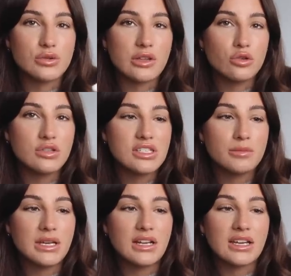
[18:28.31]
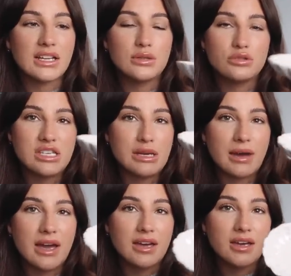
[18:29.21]
So I thought this could be like a little tea
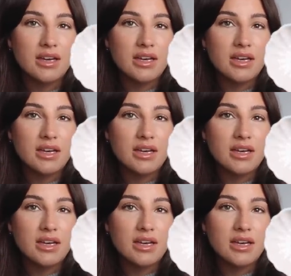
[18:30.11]
bag